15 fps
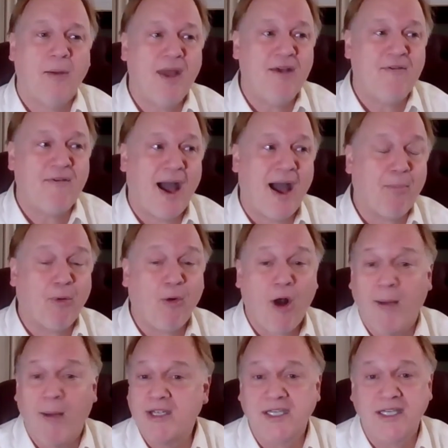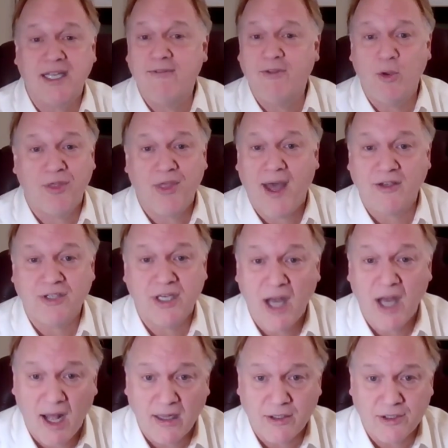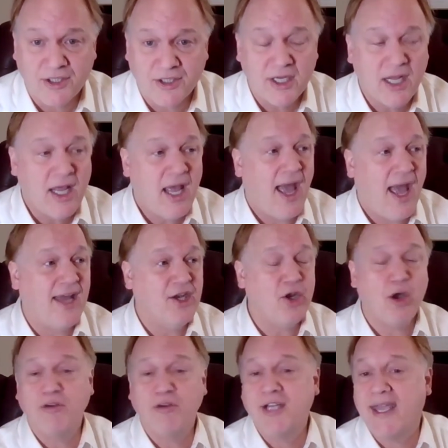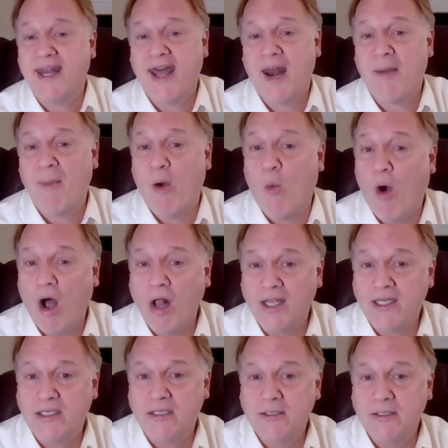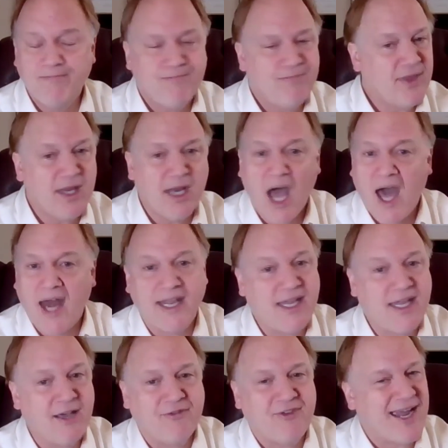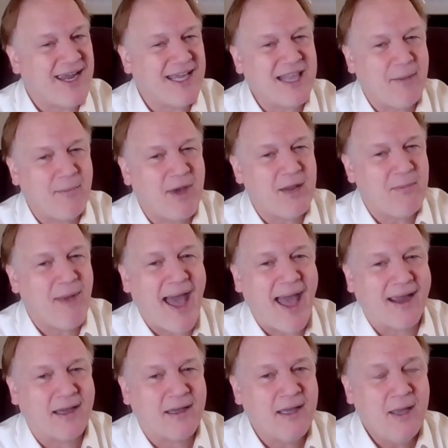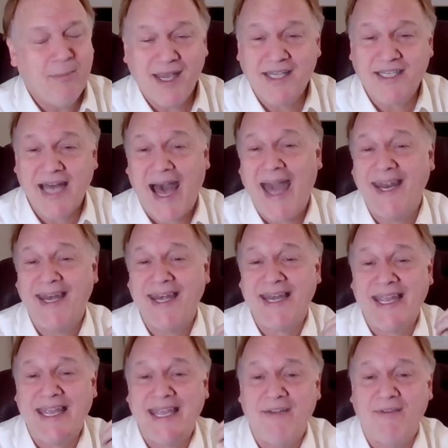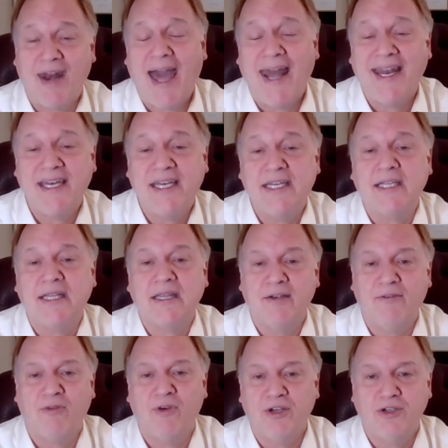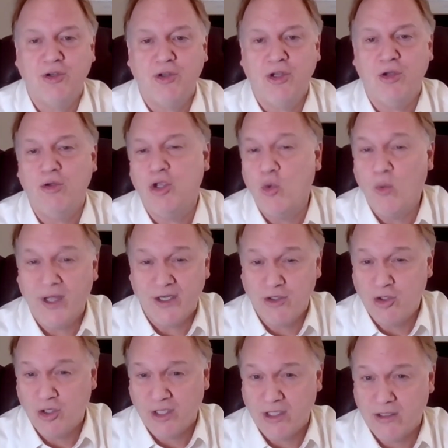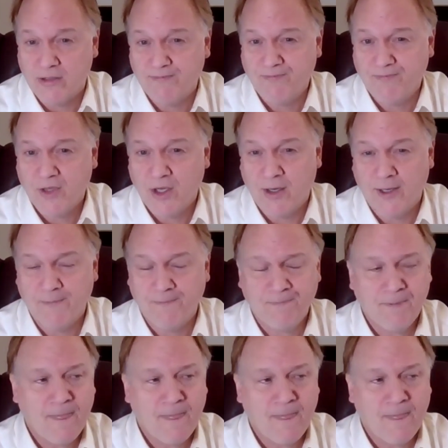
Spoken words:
if I promise to give you $1,000 and you go take it out of my wallet, not a gift. I can get that money back because I didn't give it. I didn't deliver it to you. You went and took it. All right.